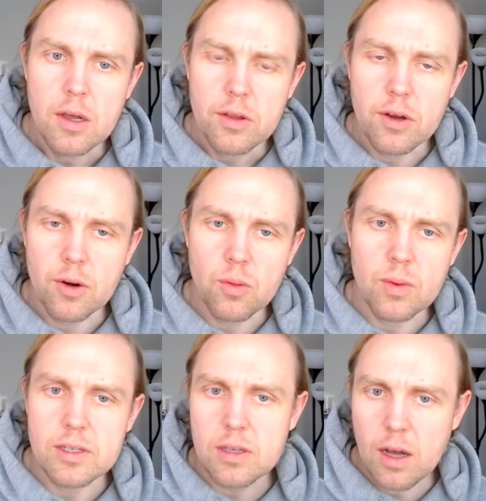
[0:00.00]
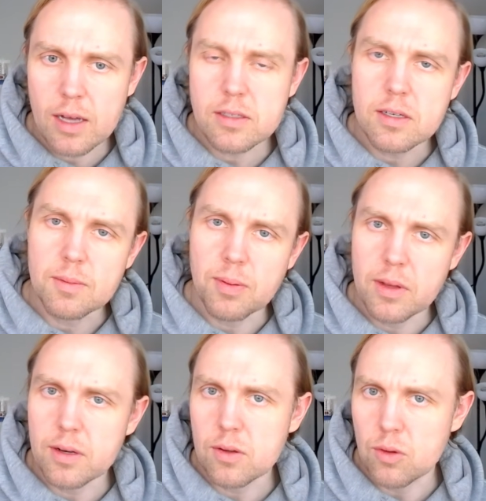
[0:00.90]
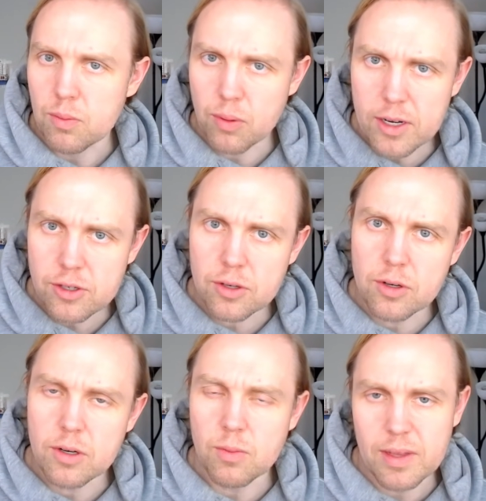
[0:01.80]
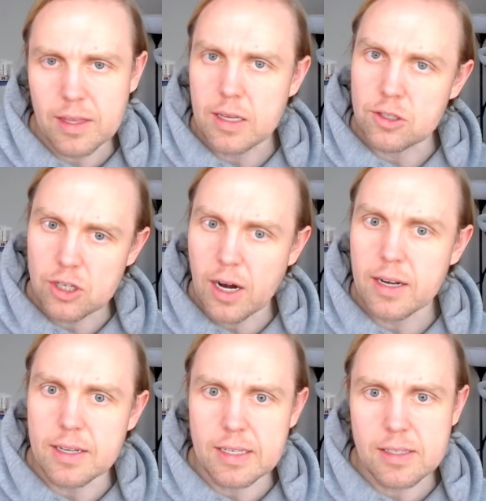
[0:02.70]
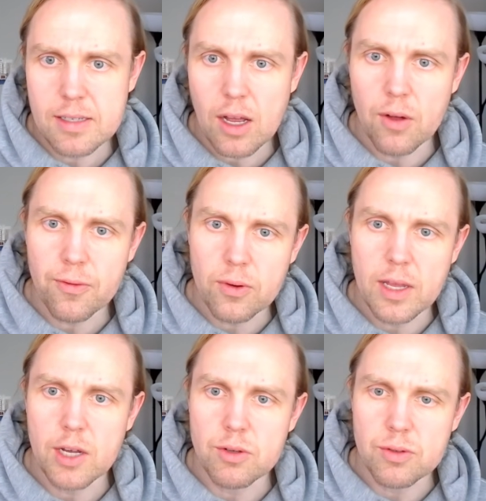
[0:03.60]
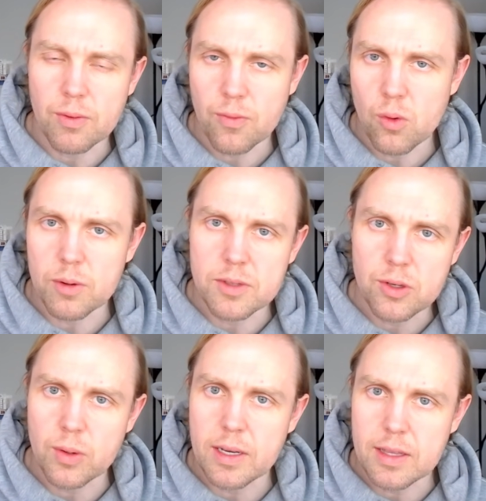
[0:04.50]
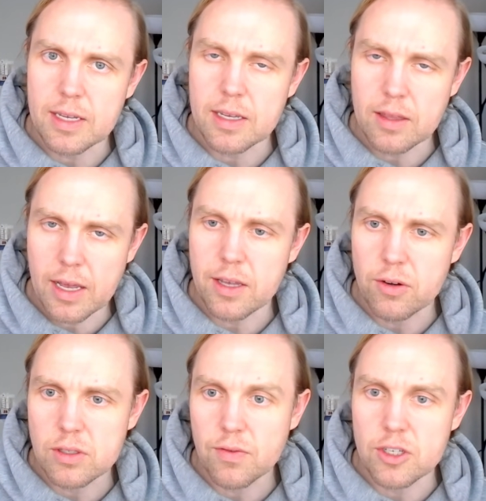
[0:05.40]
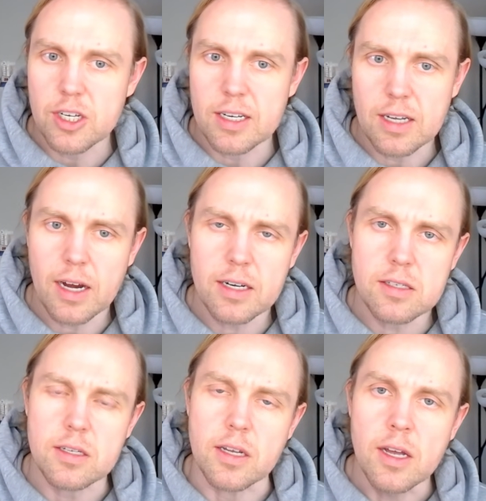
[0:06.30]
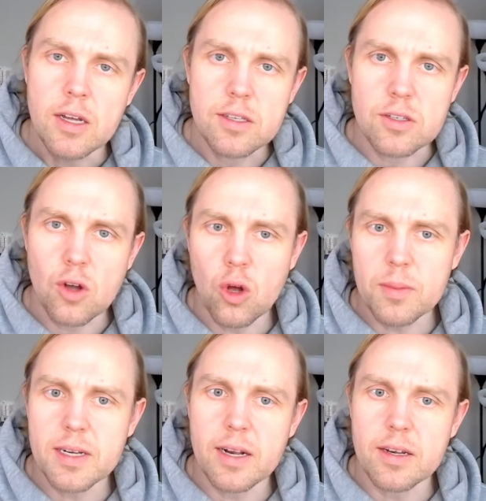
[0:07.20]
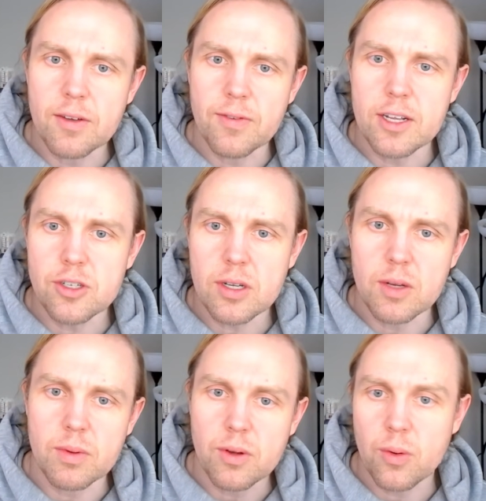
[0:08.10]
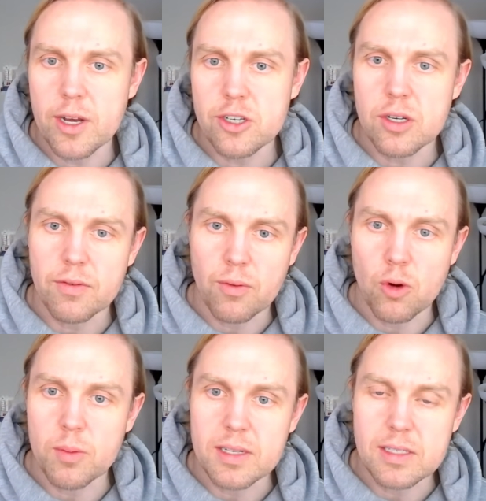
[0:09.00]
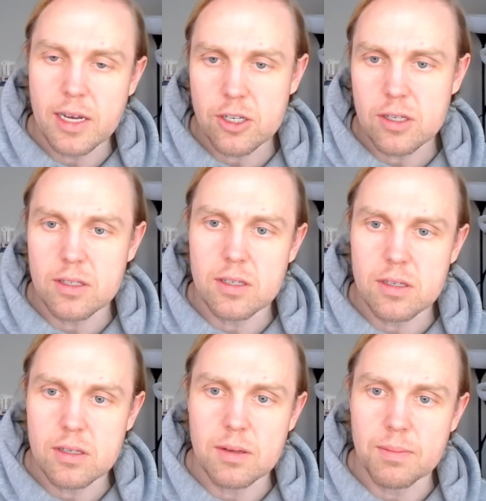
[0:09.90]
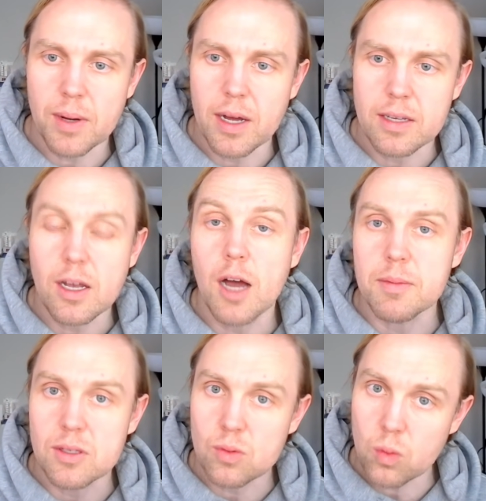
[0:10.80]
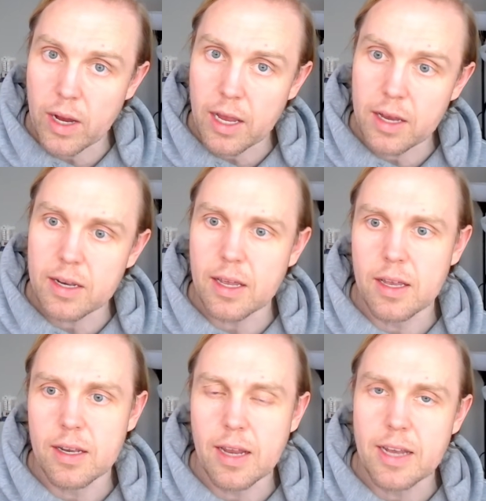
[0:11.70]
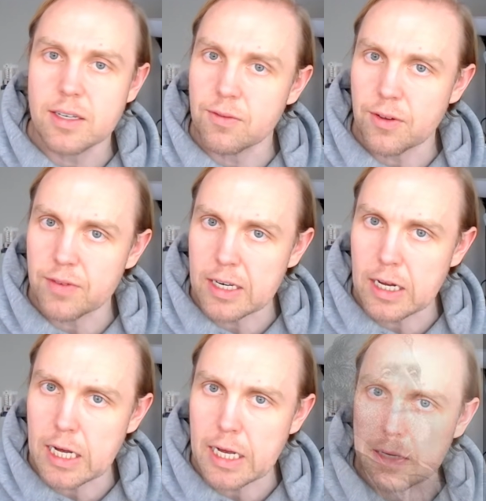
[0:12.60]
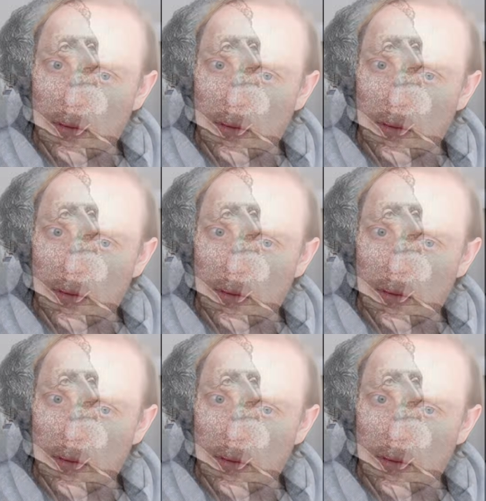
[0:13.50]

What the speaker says: There was constant political pressure within China itself for language reforms during the late years of the Qing dynasty. This culminated eventually with the creation of a romanization system by Thomas Wade in 1859.